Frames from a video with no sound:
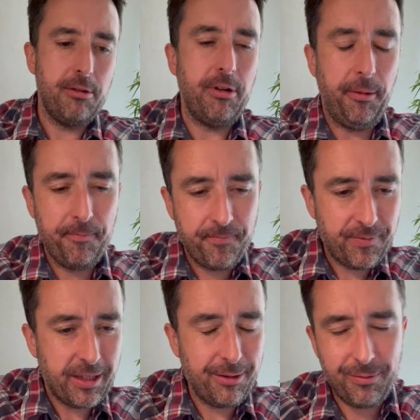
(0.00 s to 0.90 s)
right,
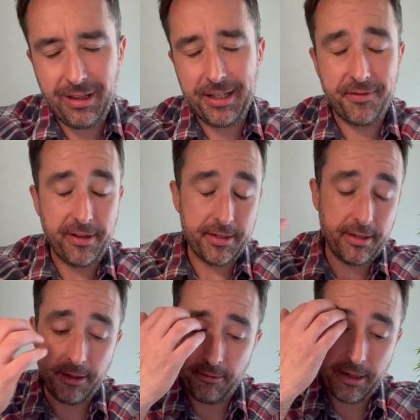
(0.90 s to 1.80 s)
let's face
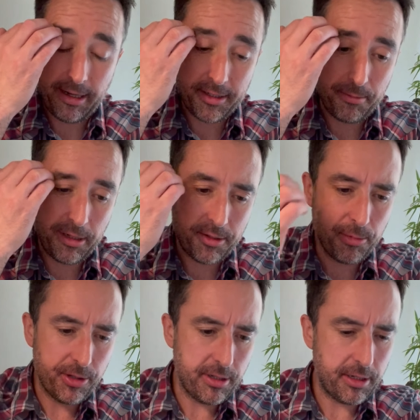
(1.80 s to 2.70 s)
it, you guys, I mean, as
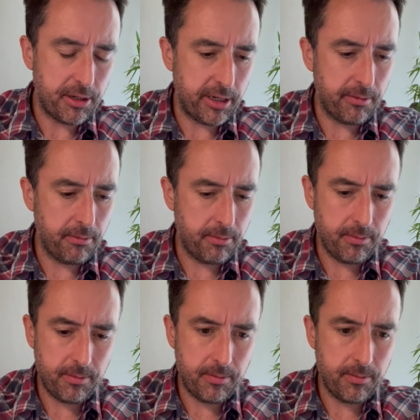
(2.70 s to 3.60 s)
much as I try and
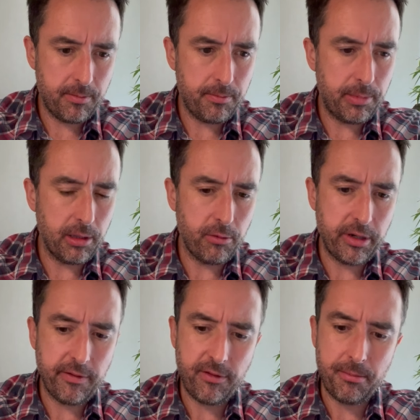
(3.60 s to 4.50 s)
pull
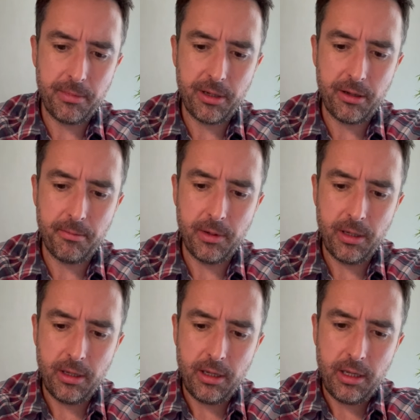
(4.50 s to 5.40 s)
away from
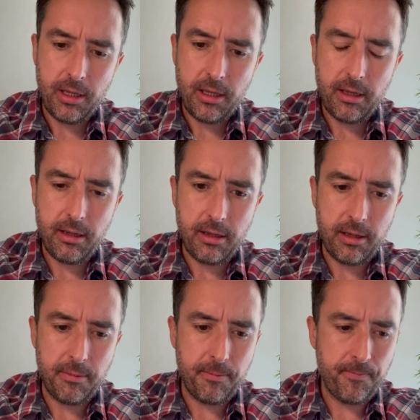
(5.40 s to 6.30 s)

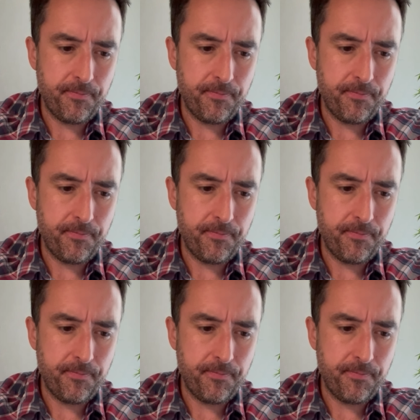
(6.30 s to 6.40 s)
the